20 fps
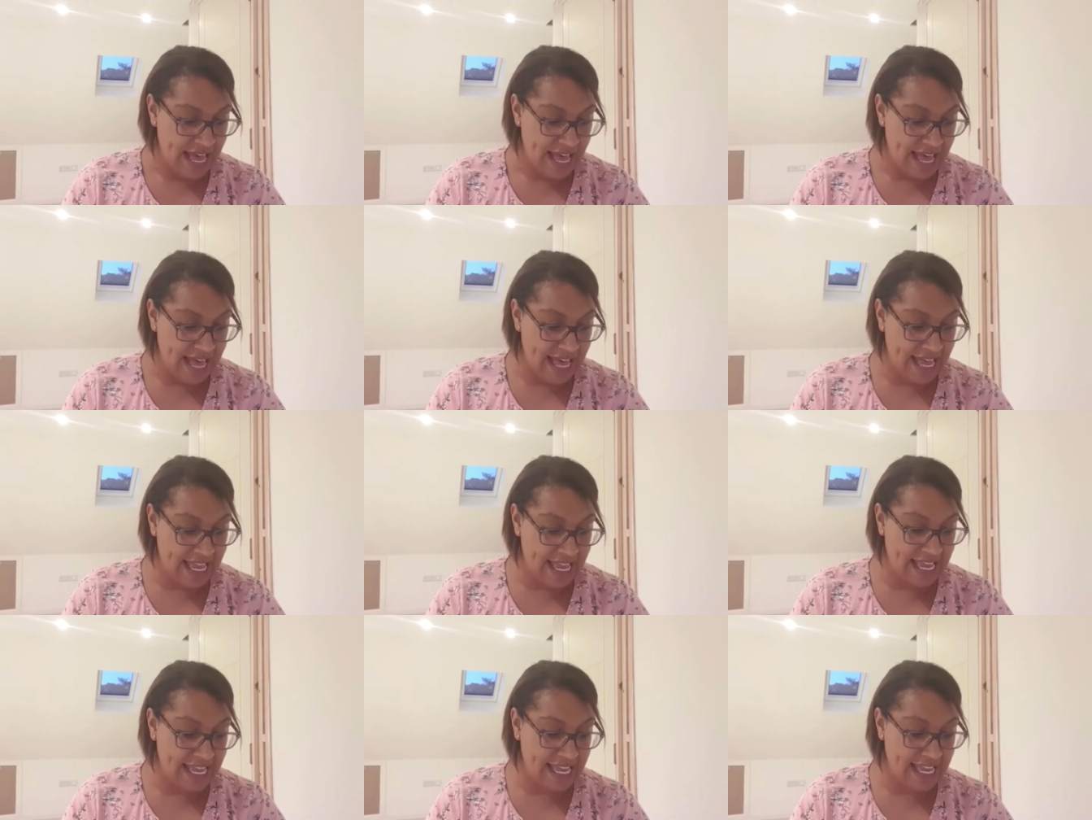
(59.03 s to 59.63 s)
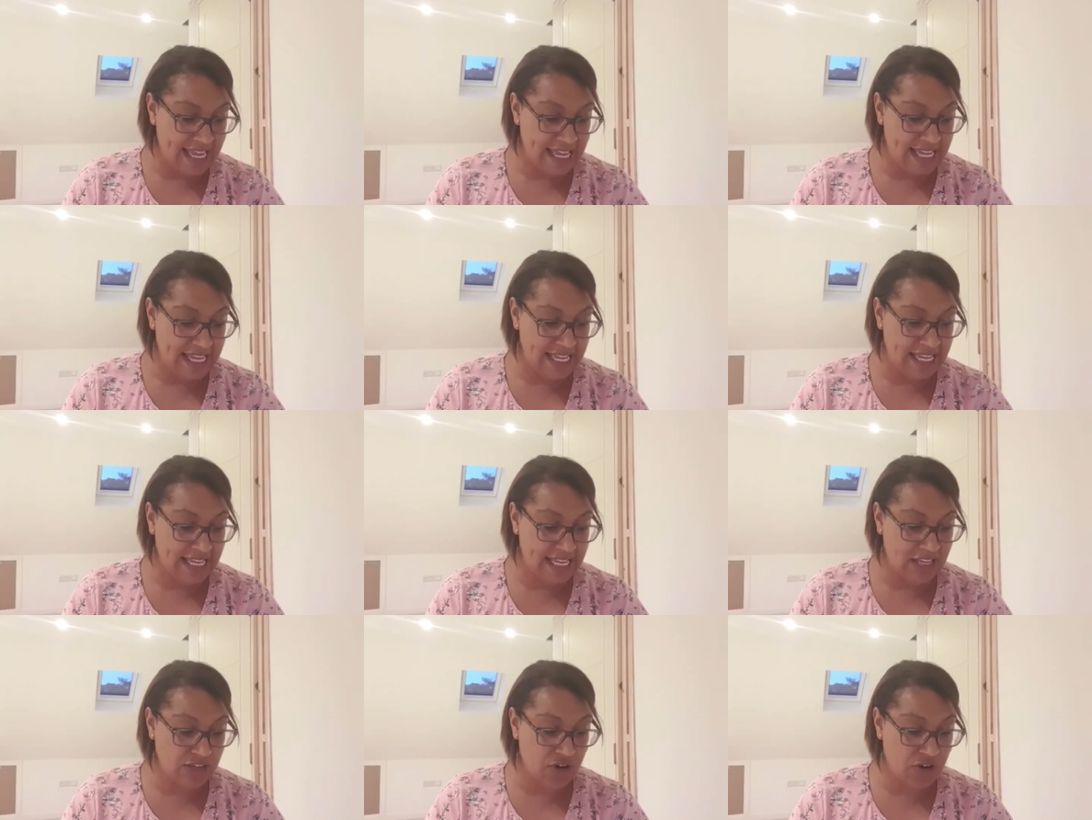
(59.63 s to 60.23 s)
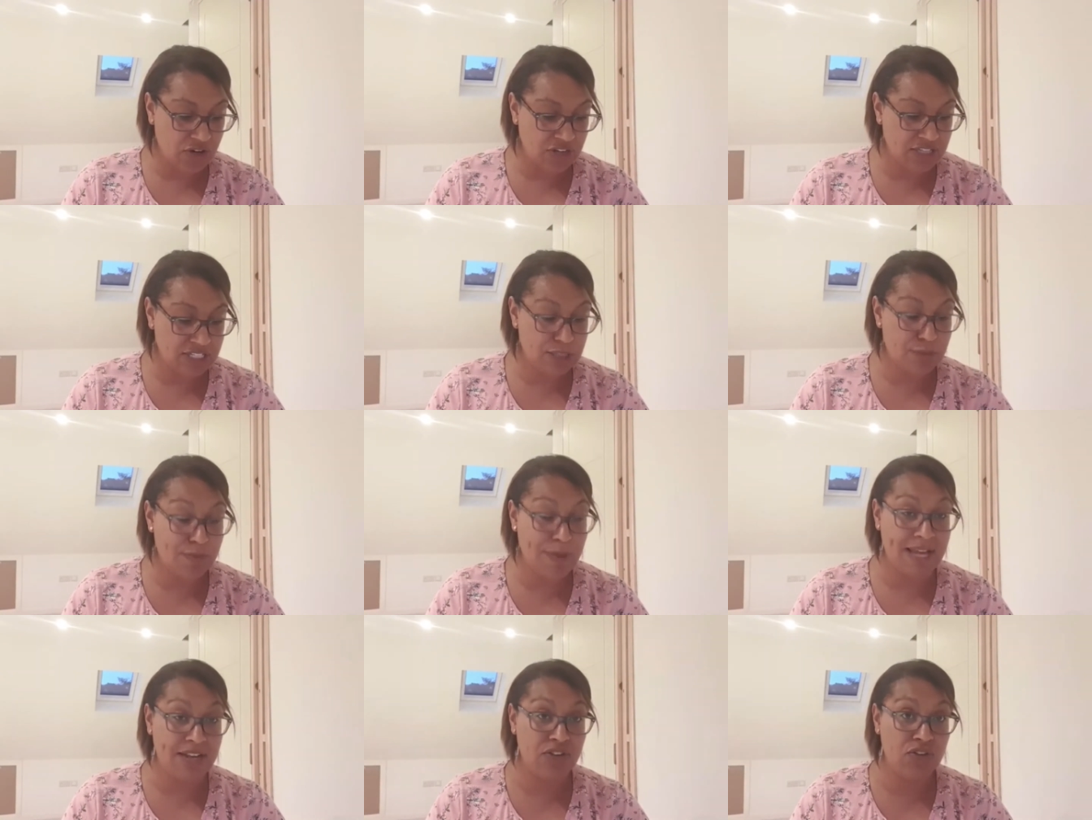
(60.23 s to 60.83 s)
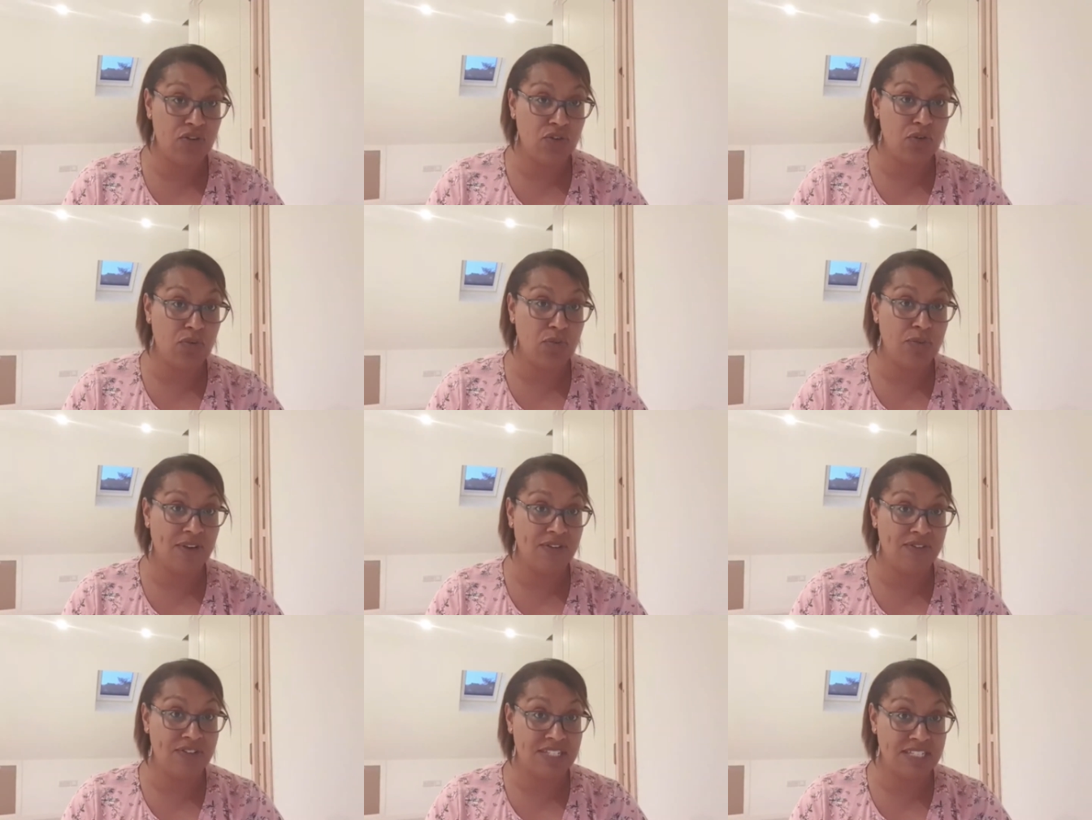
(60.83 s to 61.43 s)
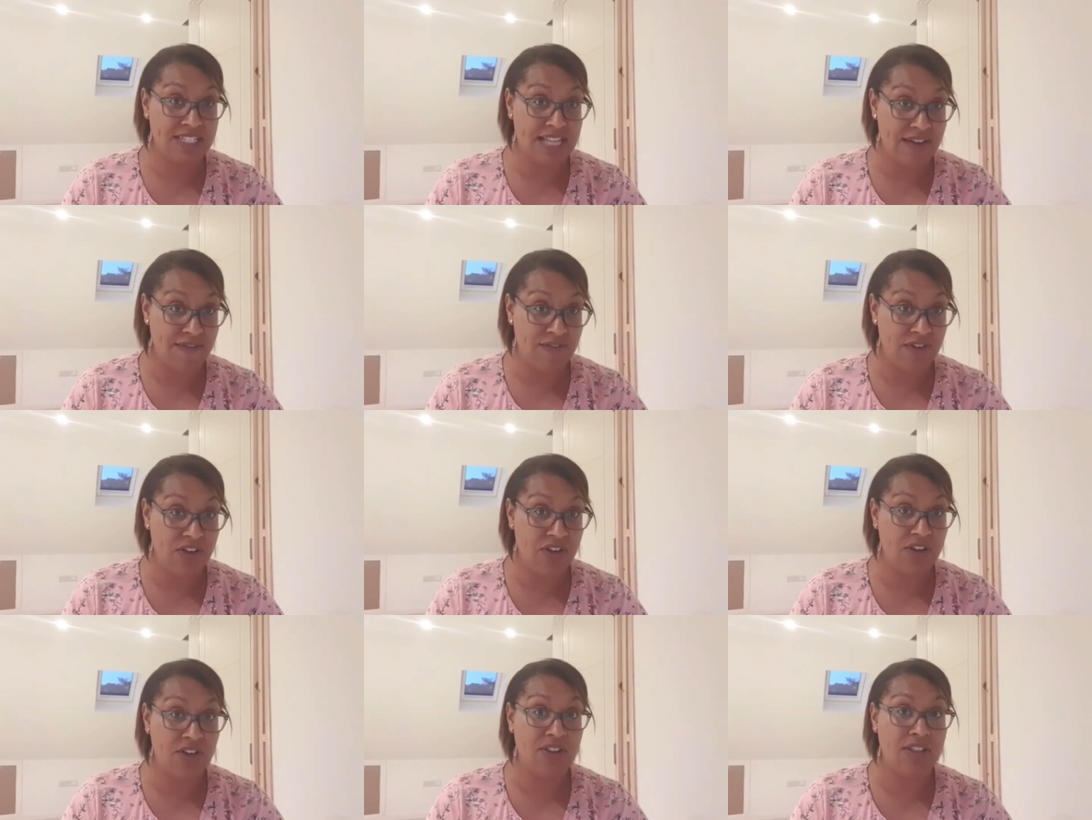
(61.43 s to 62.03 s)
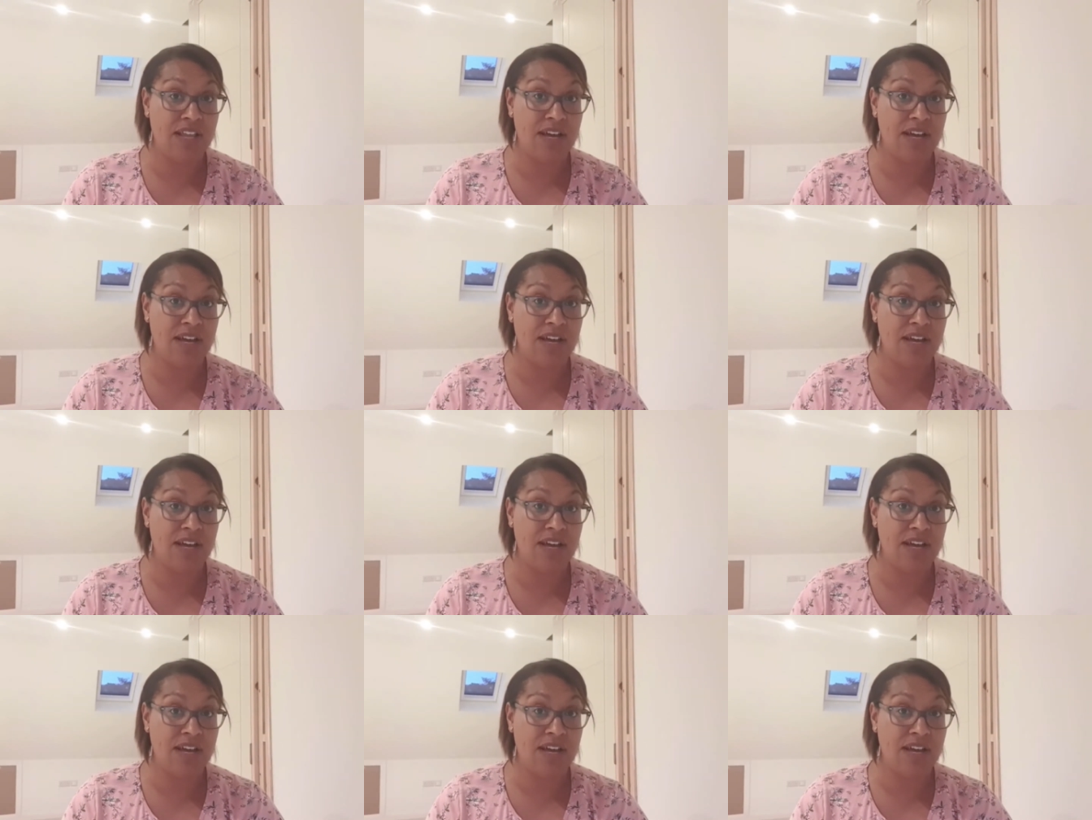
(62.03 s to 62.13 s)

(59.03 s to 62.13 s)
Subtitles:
A cocker spaniel with 7.